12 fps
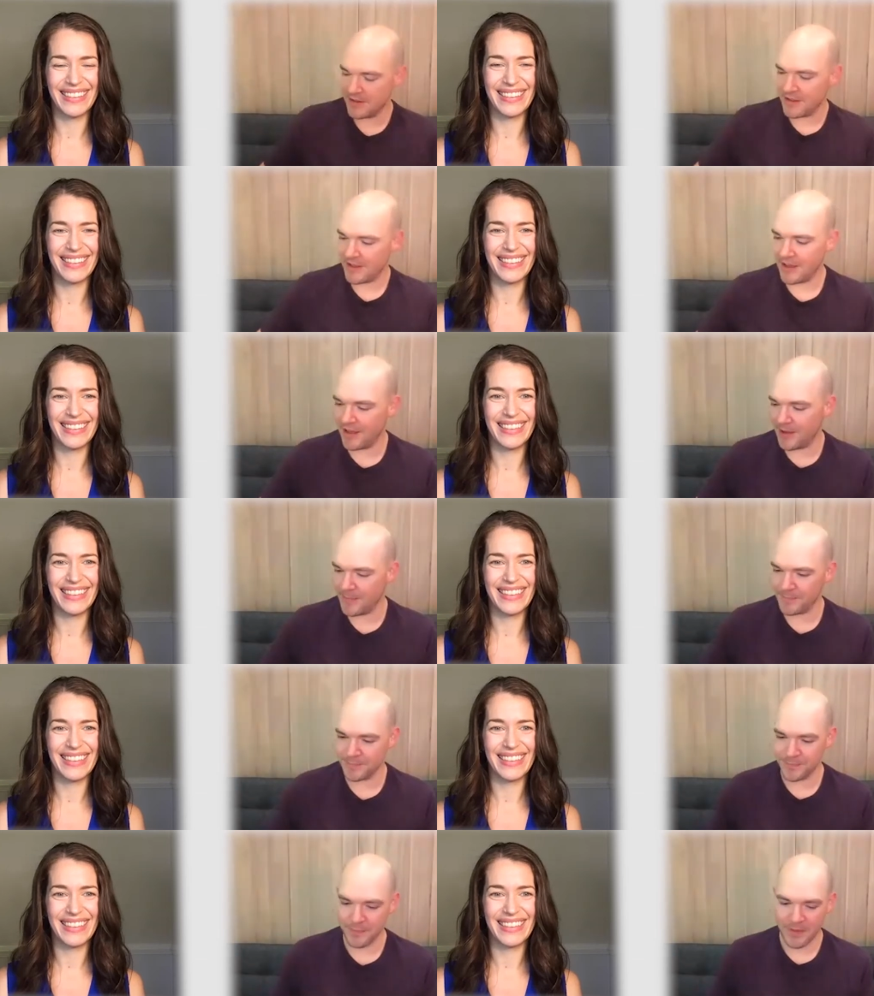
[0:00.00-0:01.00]

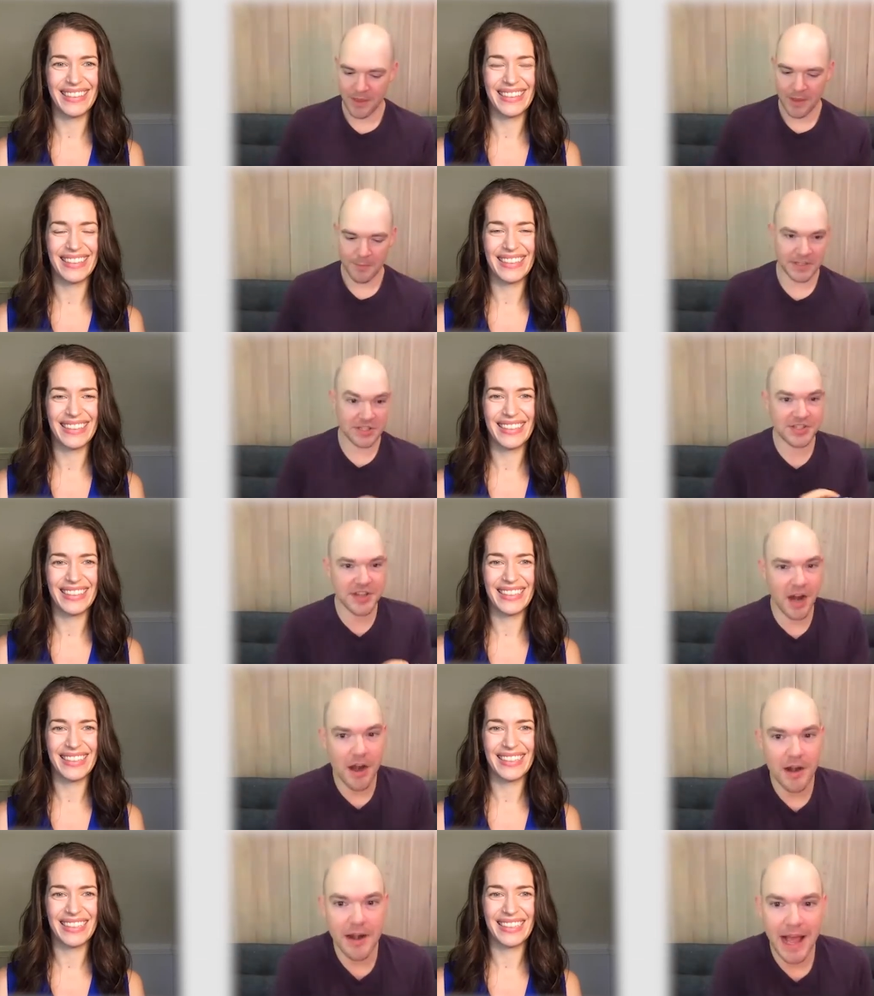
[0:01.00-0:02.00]
Speaker 1: Um, but to
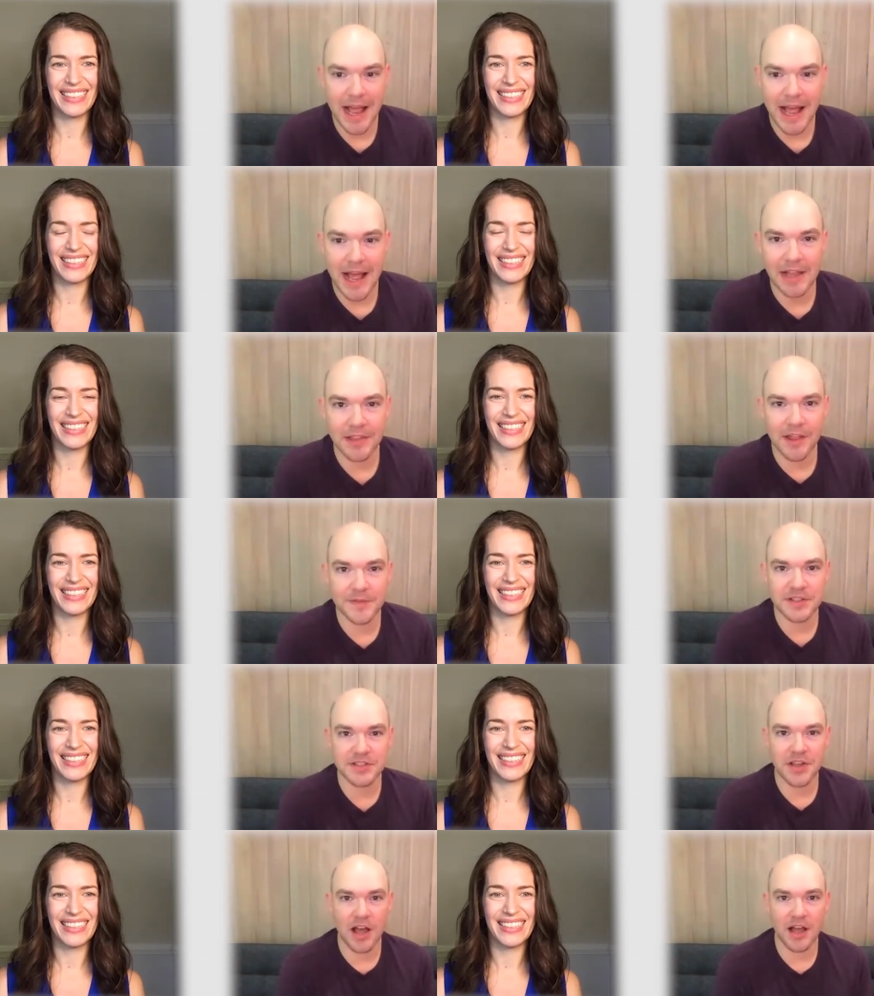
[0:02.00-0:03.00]
start, I, I love to
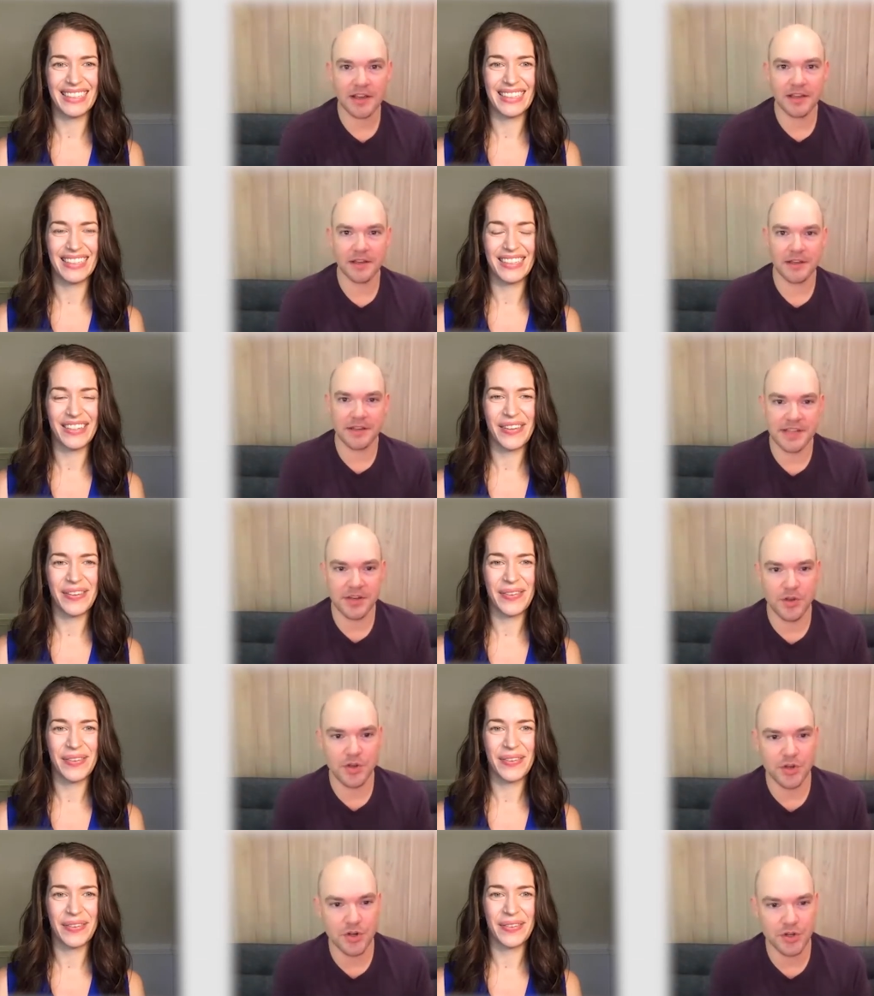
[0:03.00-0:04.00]
talk because I know
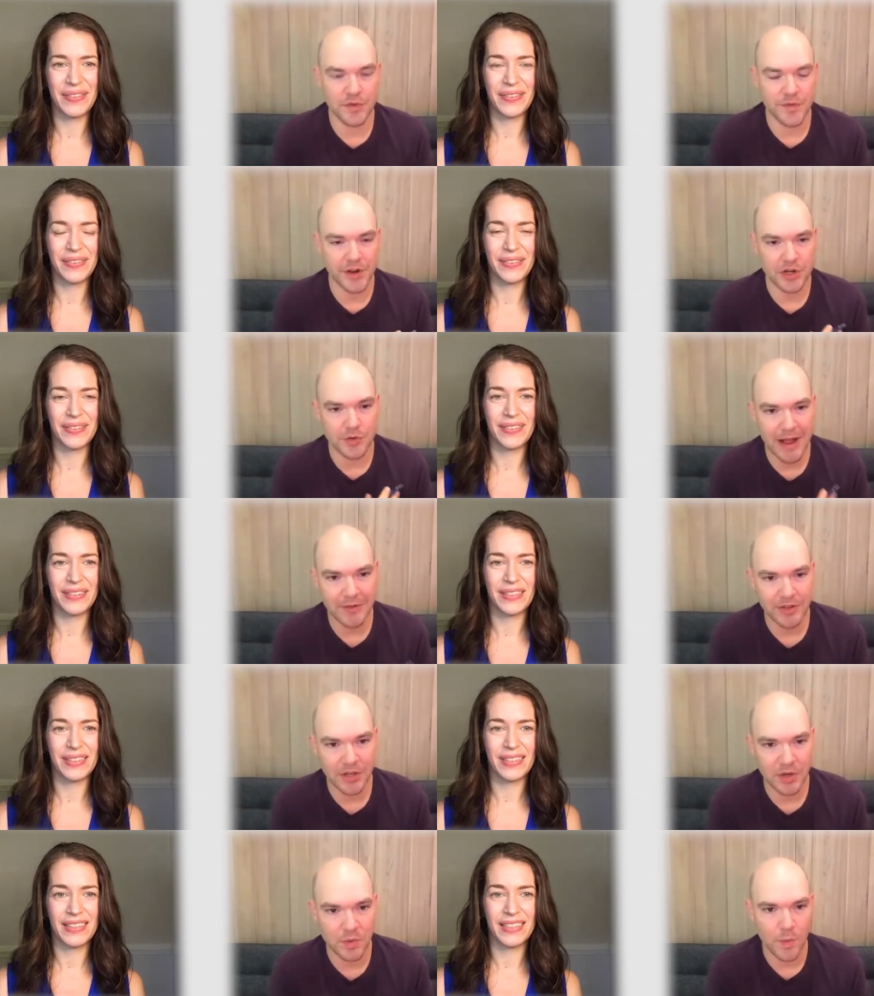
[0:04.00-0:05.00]
you're you're very
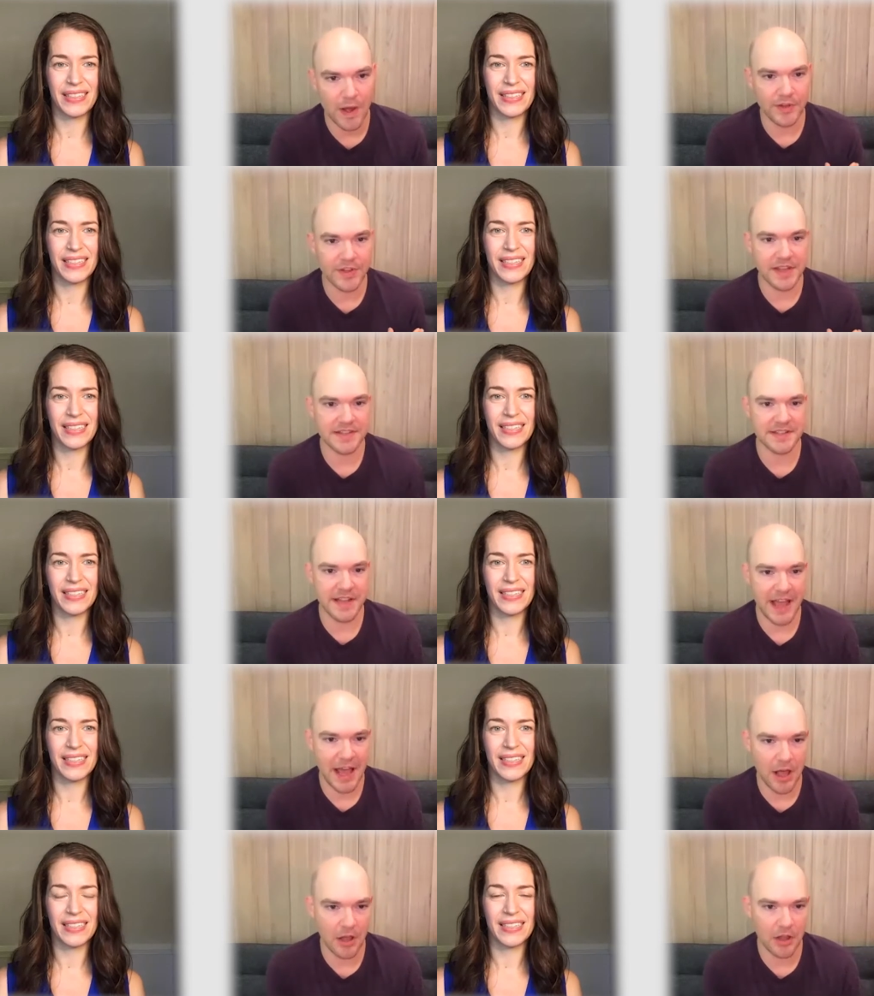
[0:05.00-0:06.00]
grounded in wellness and
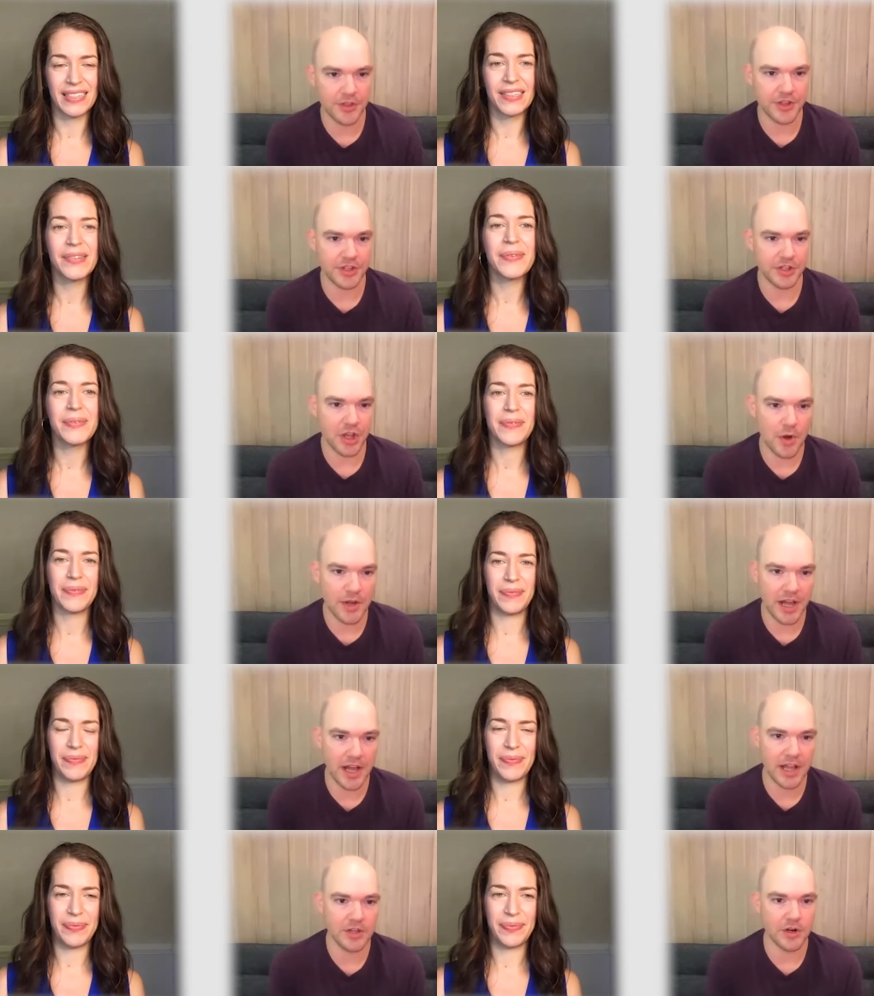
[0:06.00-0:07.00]
health and
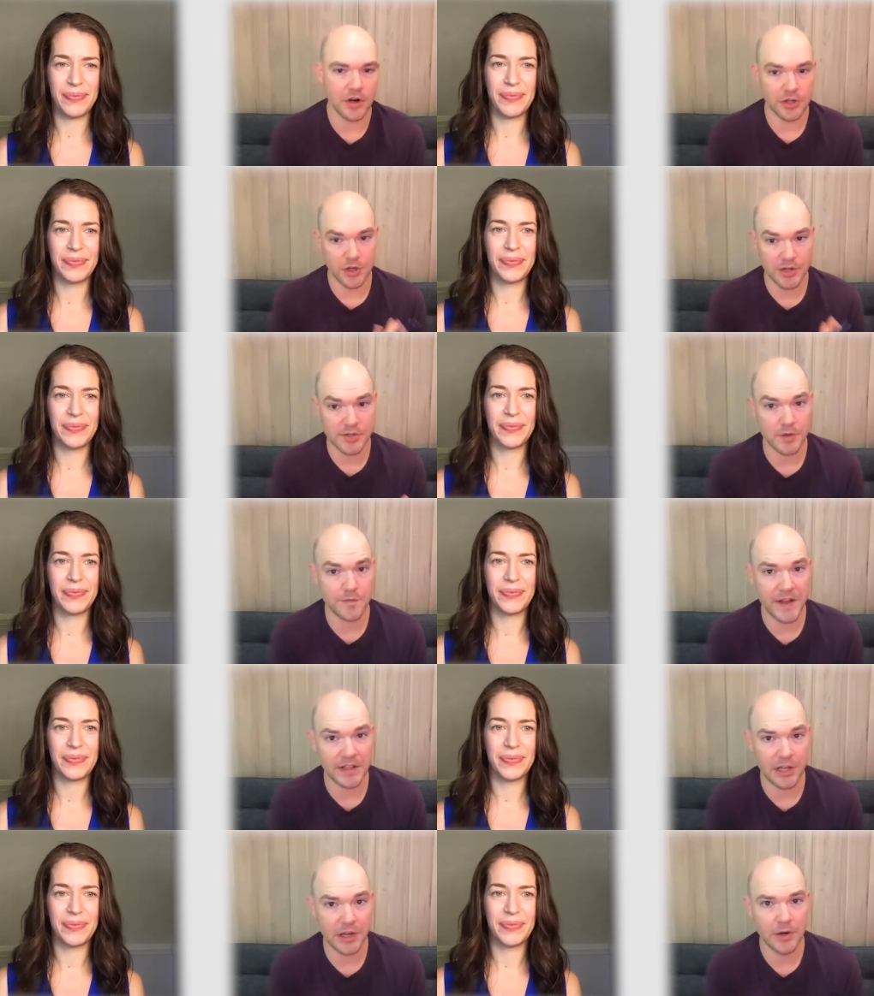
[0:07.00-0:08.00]
yoga, and you're you're also a
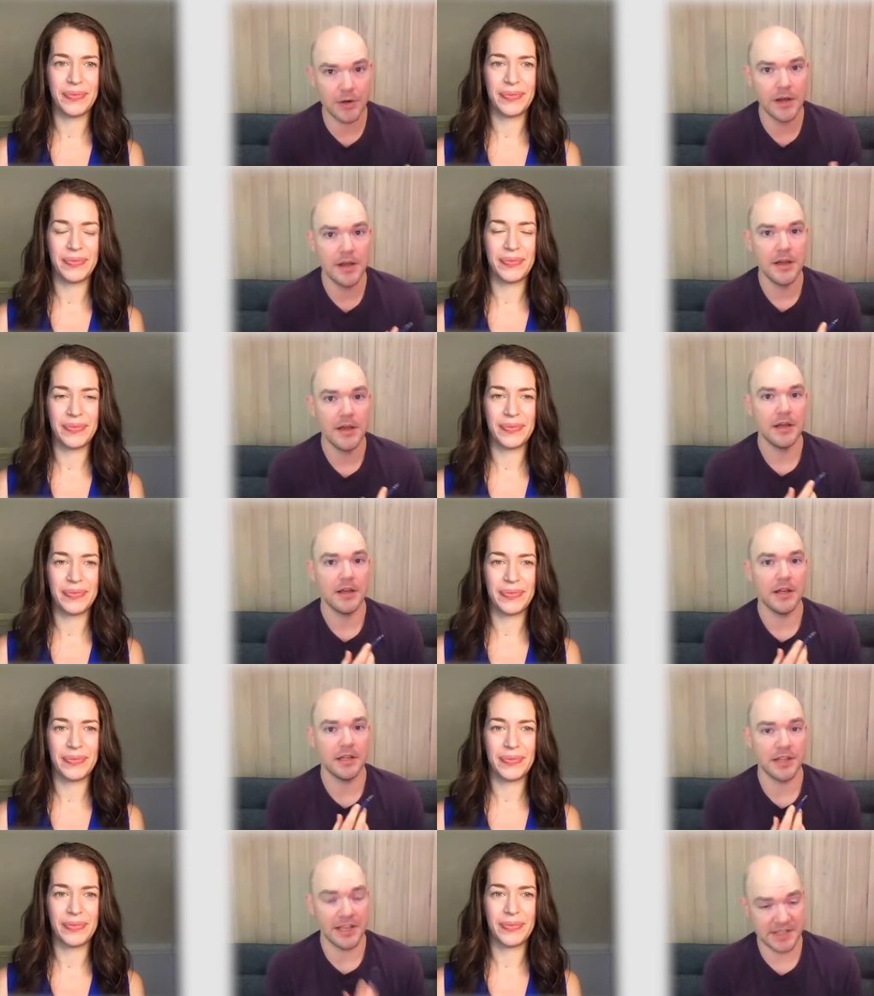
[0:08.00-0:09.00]
fellow
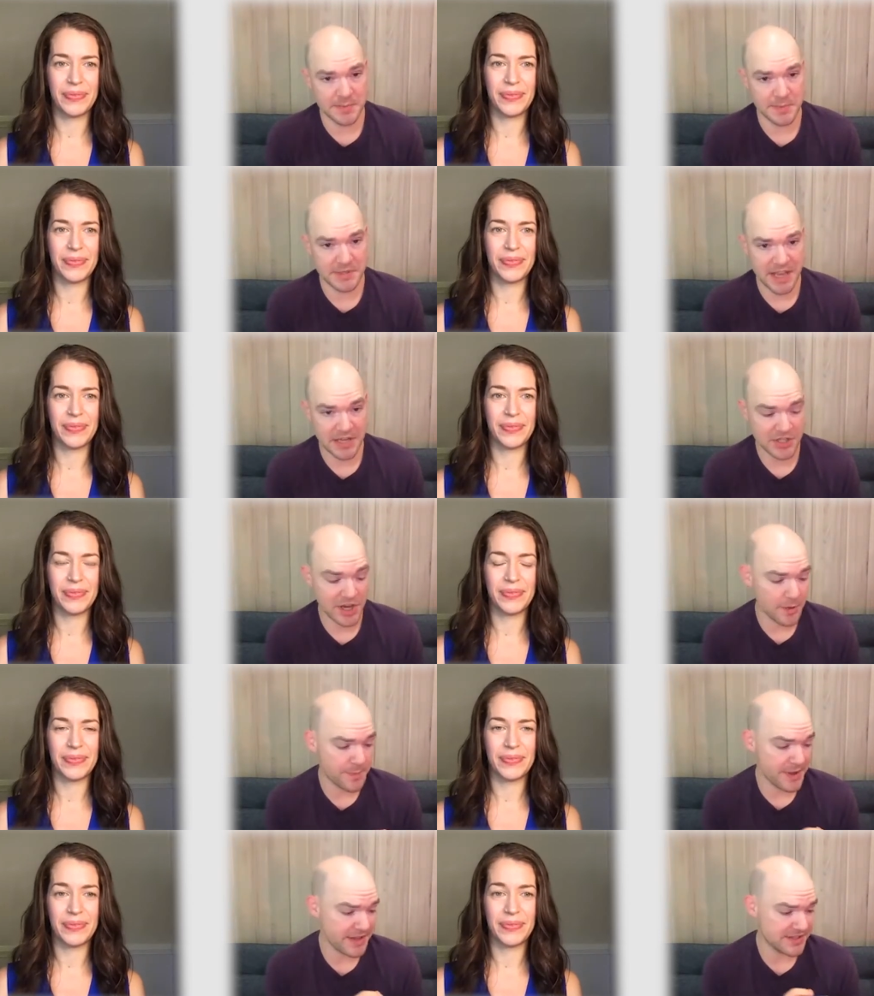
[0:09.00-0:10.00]
a licensed massage
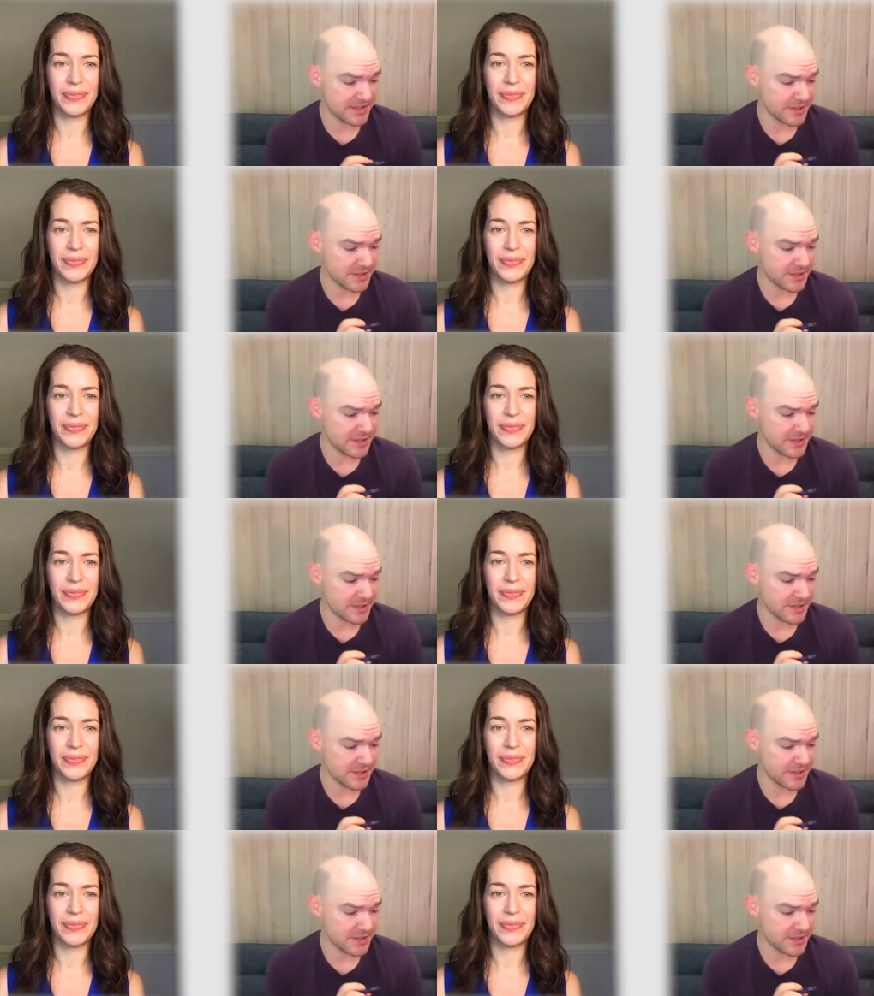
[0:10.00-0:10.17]
therapist.